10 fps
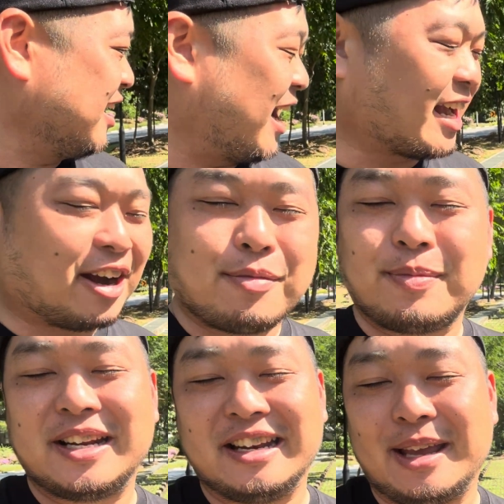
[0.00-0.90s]
I can't
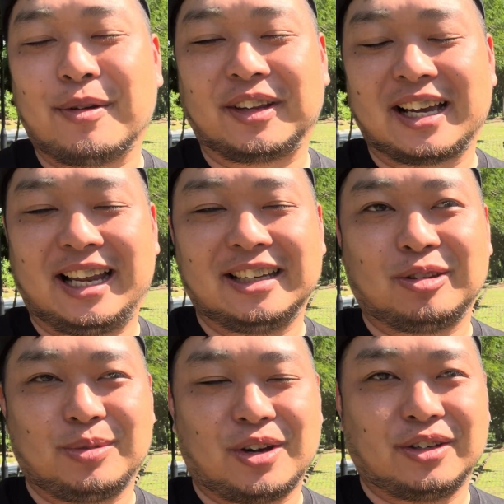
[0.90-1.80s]
remember the name of the color,
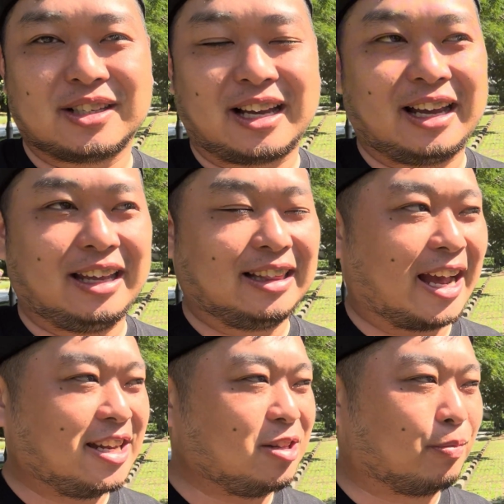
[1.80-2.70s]
to be honest.
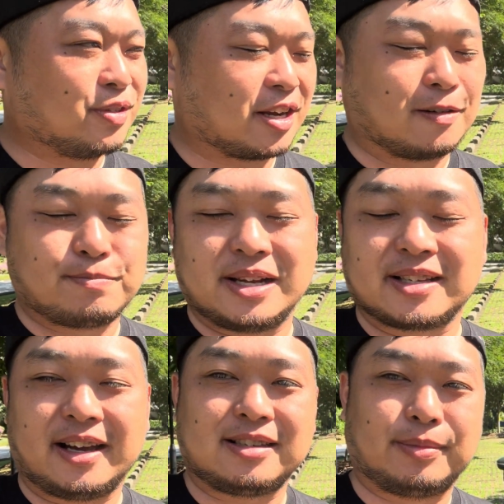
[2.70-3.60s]
I need to check the press
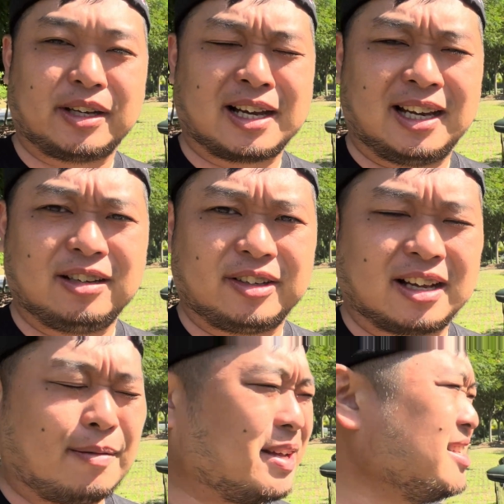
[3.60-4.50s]
guys about the color of the
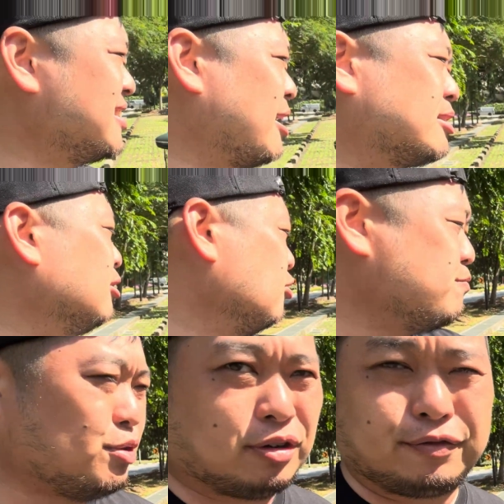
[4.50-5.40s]
car, but this is absolutely
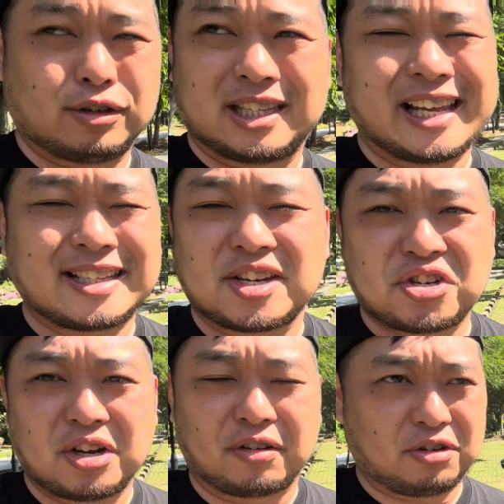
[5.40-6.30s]
beautiful. It's the nicest
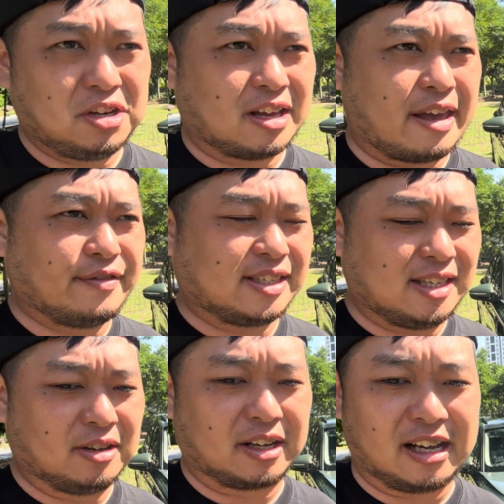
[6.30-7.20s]
shade of green I've ever
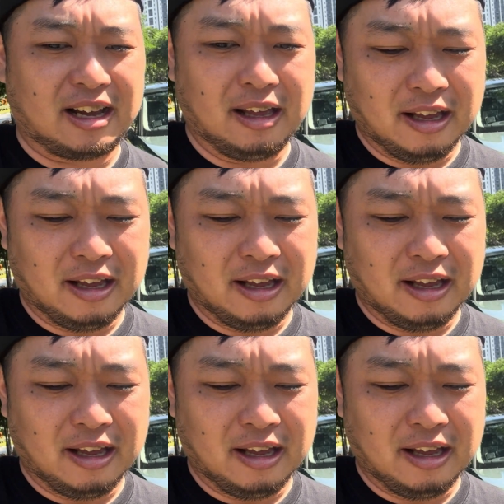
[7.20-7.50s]
seen on a car.